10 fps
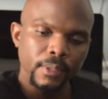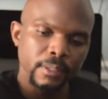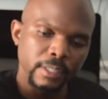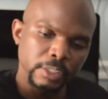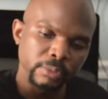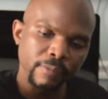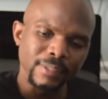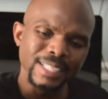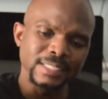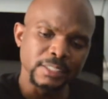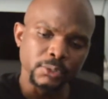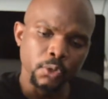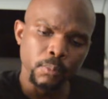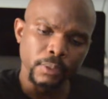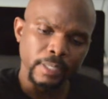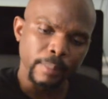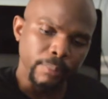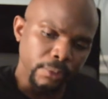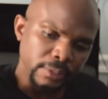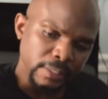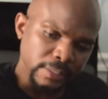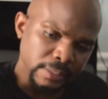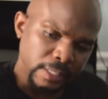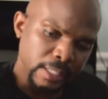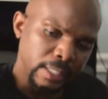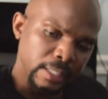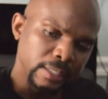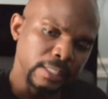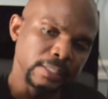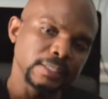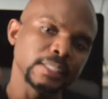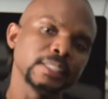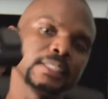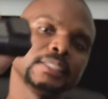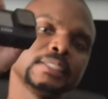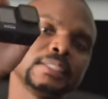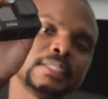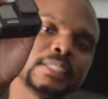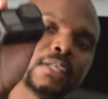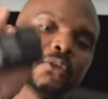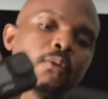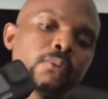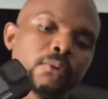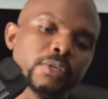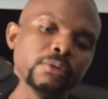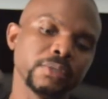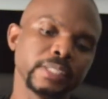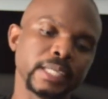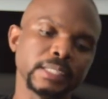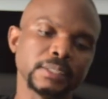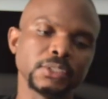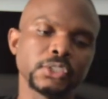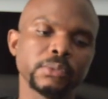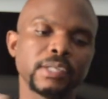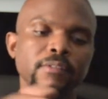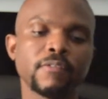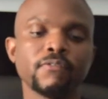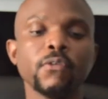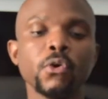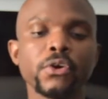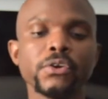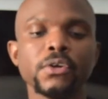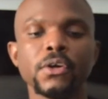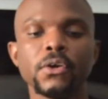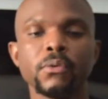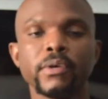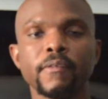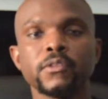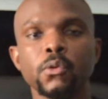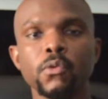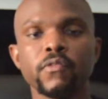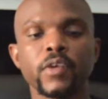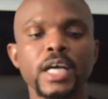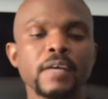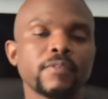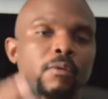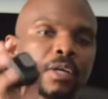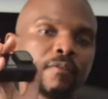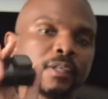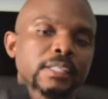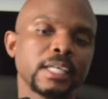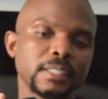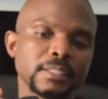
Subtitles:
Next we have the latest GoPro that I purchased. This is a GoPro Hero 9. So we have the 4, we have 2, 5, and we have a 9.